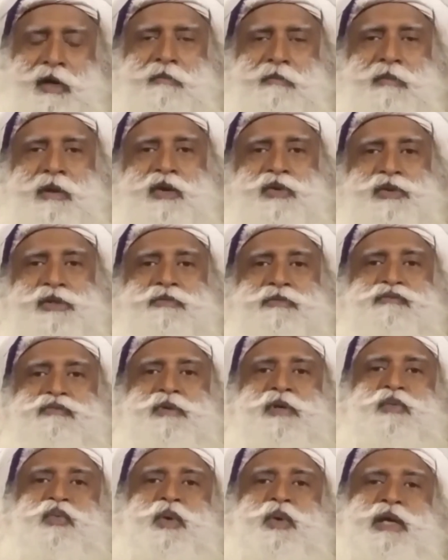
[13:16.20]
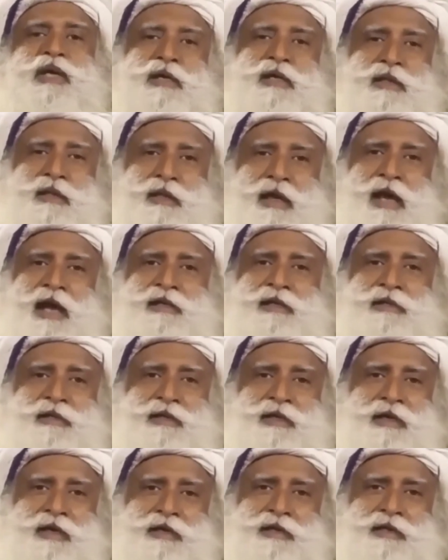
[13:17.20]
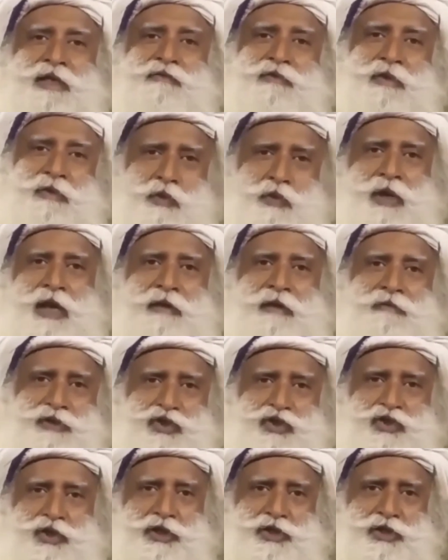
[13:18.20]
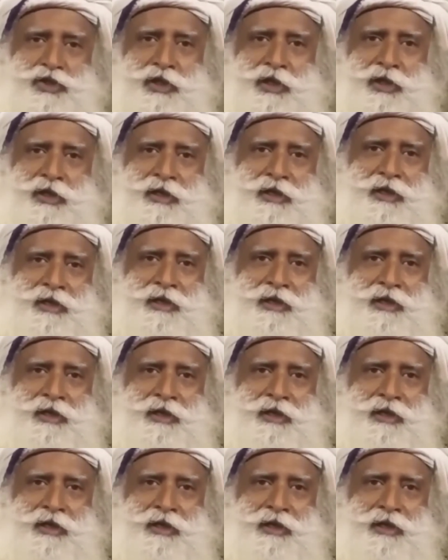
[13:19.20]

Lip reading: because if we weaken that, then we won't have a structure.